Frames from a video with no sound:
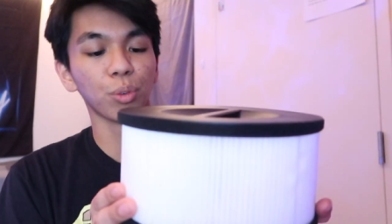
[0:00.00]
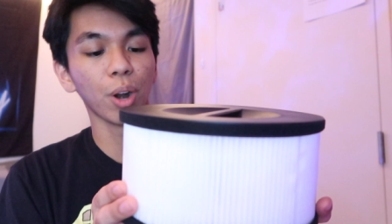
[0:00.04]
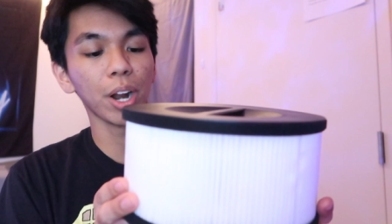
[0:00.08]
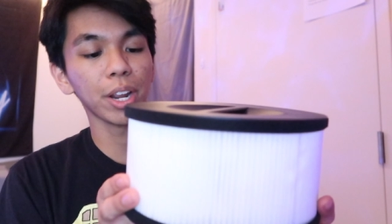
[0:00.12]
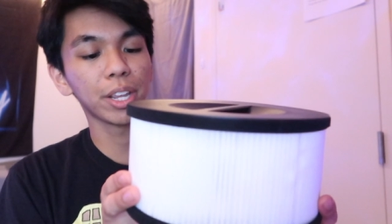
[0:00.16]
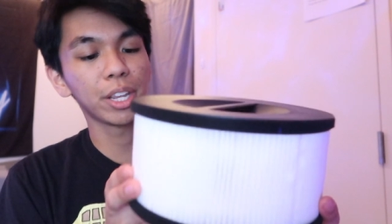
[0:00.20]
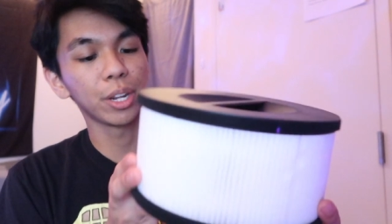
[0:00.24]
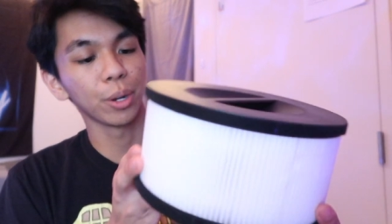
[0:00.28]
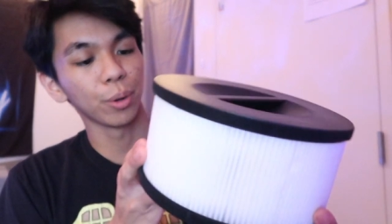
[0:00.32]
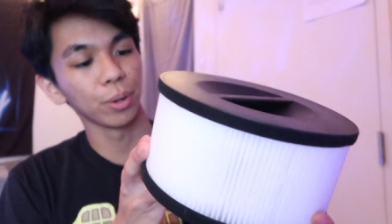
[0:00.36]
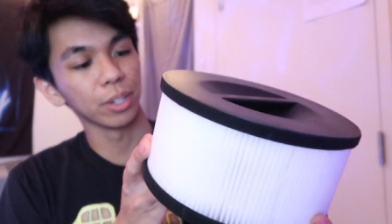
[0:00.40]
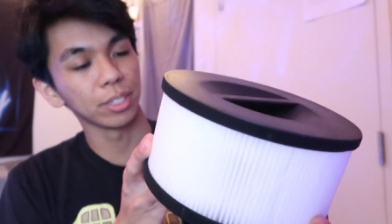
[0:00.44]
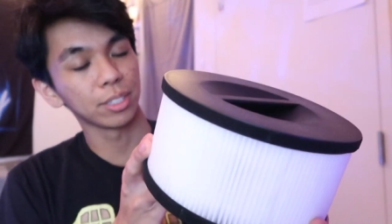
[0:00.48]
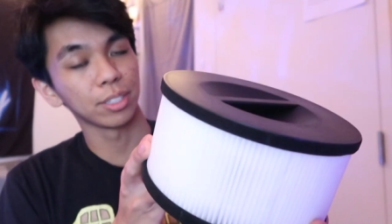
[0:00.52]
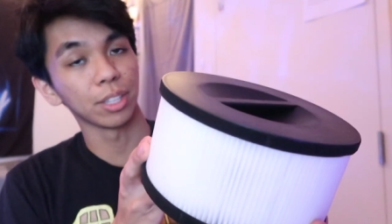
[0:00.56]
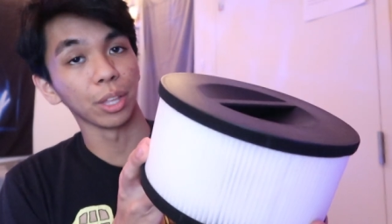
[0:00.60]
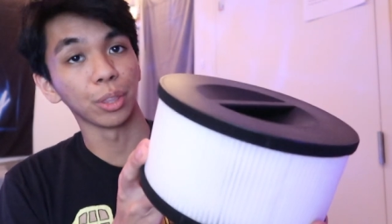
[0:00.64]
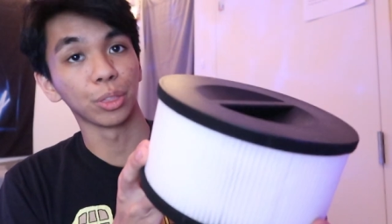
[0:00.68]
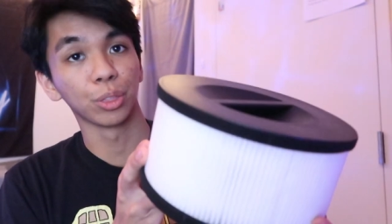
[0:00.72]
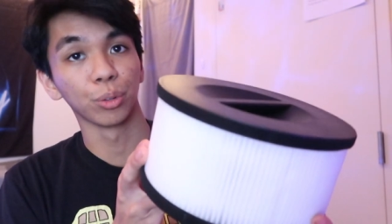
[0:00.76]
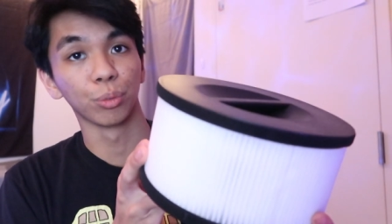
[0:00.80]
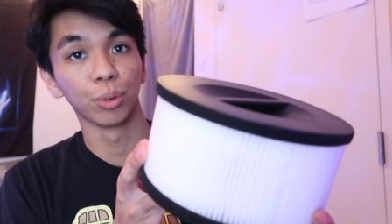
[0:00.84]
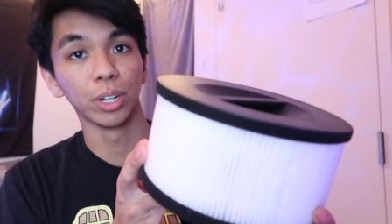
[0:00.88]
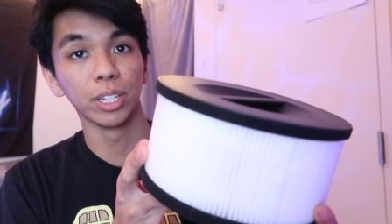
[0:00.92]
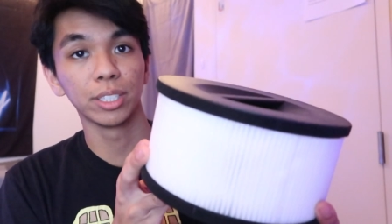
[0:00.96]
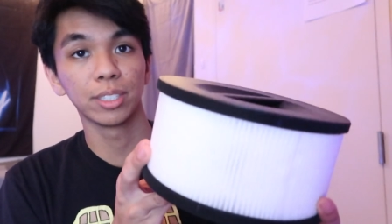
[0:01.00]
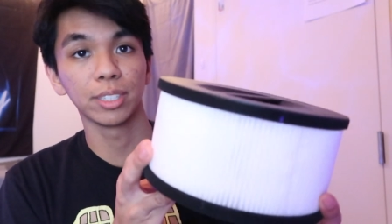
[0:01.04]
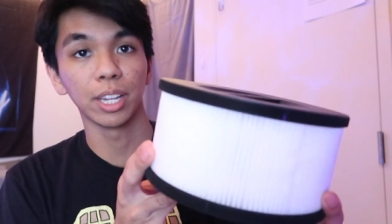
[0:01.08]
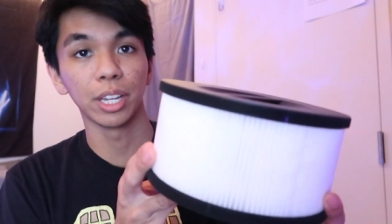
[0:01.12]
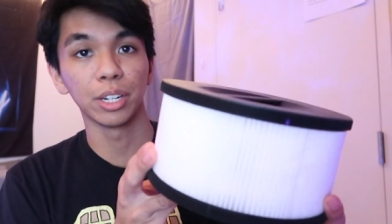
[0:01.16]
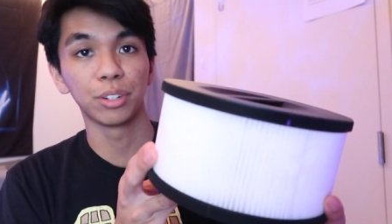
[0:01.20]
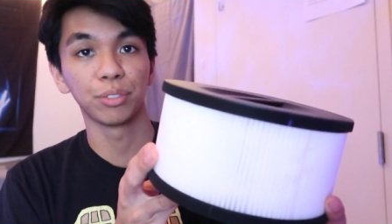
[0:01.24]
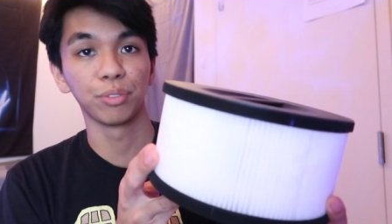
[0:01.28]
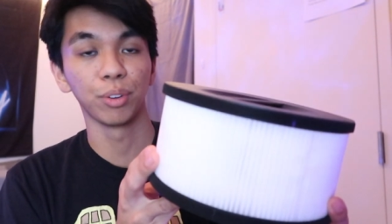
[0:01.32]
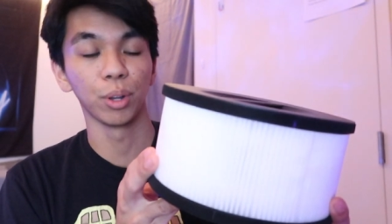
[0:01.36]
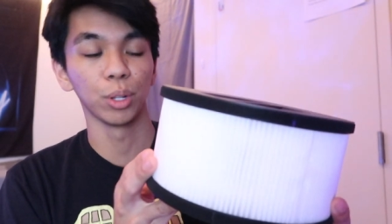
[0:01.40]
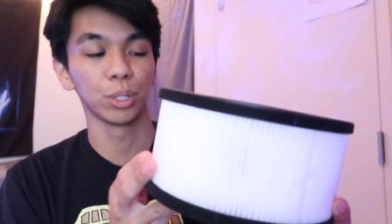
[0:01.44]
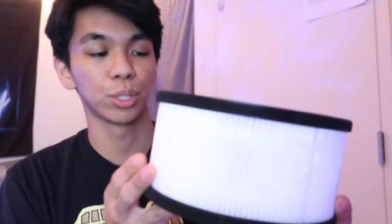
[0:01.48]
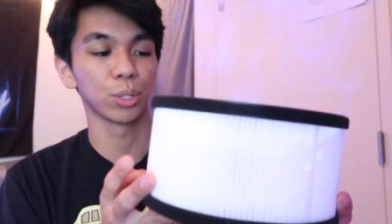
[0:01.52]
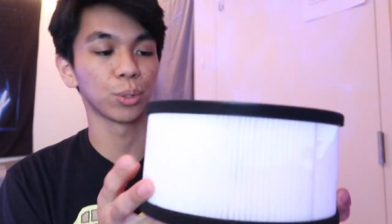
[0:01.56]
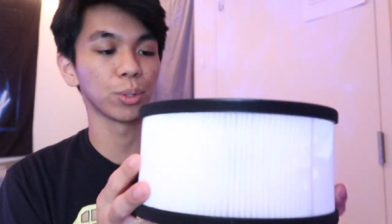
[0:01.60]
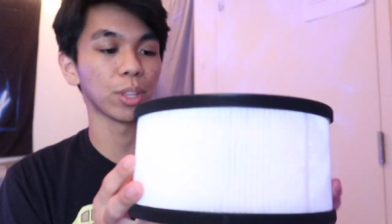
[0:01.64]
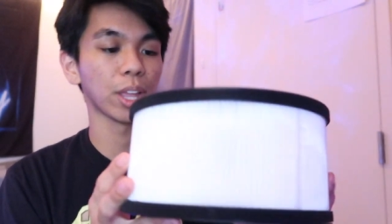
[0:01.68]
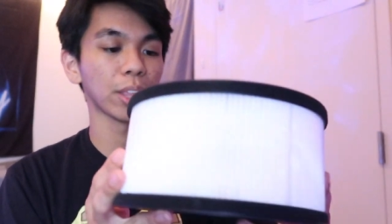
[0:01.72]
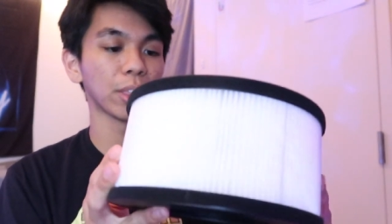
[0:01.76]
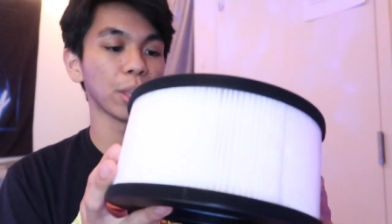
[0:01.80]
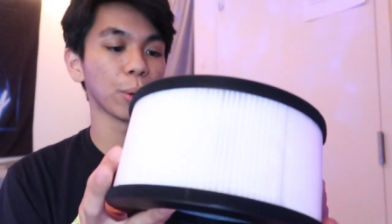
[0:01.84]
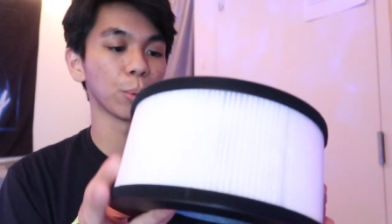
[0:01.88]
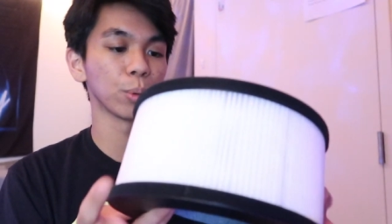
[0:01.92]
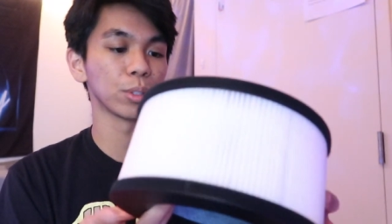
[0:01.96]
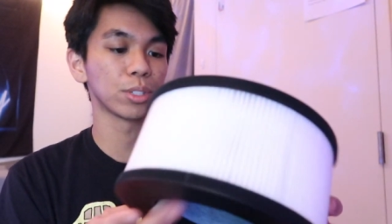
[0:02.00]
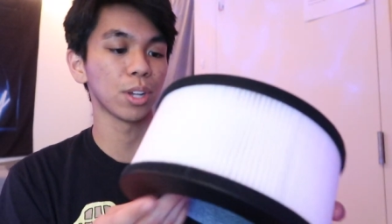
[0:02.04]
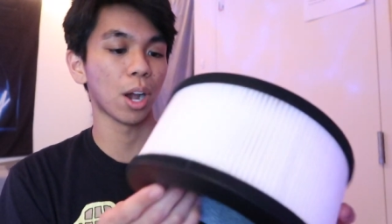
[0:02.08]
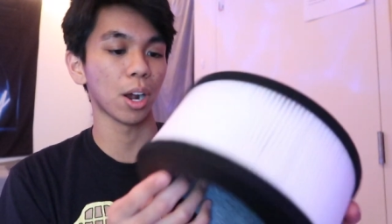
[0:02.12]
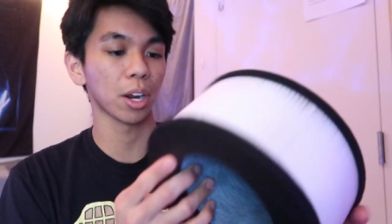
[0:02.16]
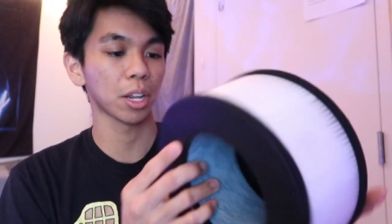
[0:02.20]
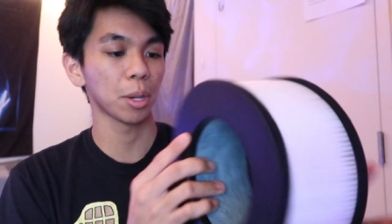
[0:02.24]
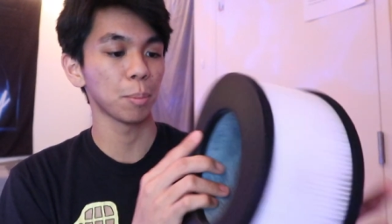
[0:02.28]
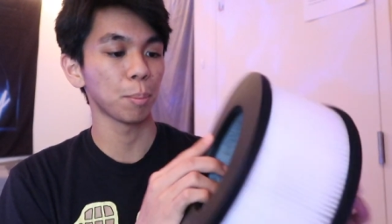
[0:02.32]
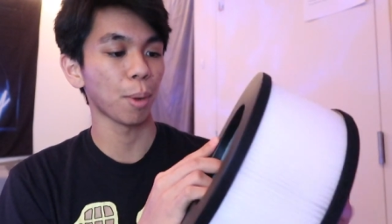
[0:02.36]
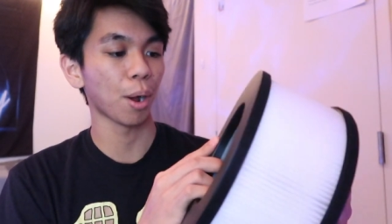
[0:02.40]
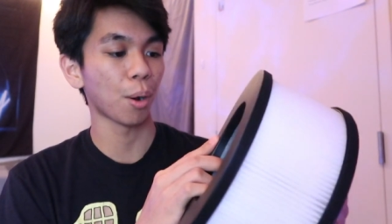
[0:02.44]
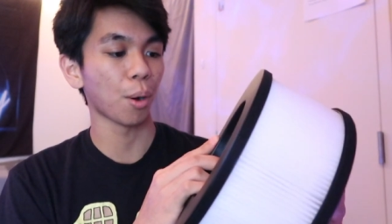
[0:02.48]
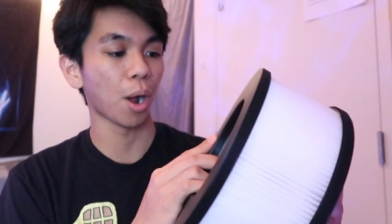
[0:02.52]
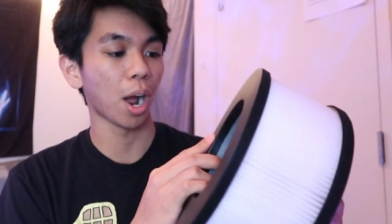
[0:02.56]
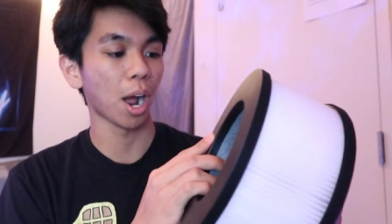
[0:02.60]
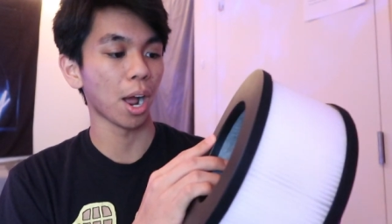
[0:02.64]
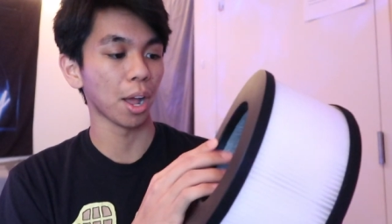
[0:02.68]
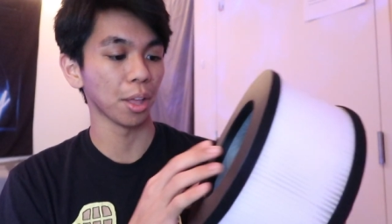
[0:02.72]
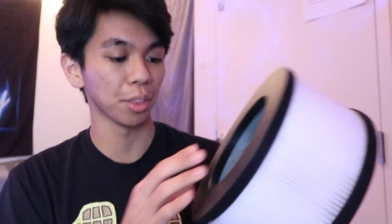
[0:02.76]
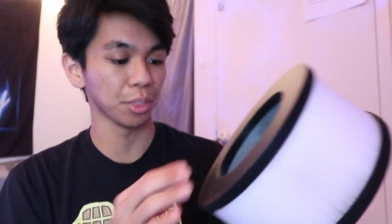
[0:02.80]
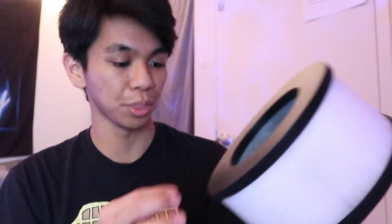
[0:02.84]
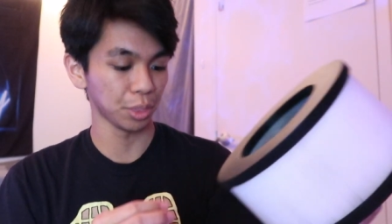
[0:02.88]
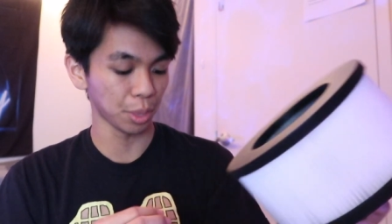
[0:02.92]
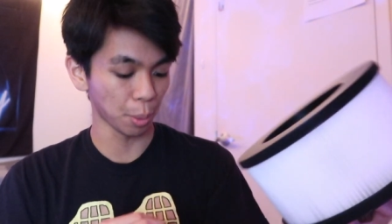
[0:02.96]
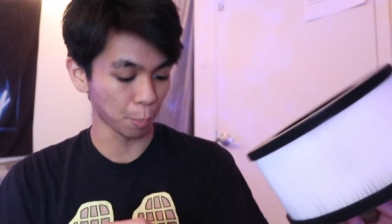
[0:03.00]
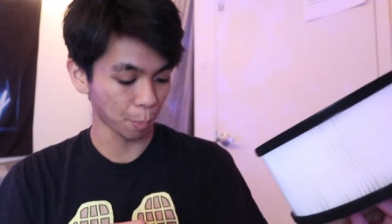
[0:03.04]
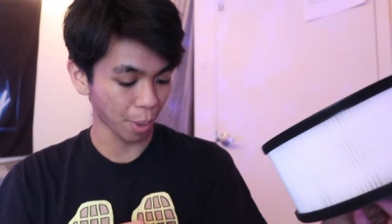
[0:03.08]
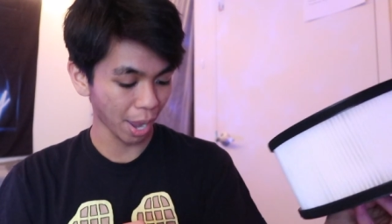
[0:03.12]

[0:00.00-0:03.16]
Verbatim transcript: right here is the three-stage filter that they were talking about on the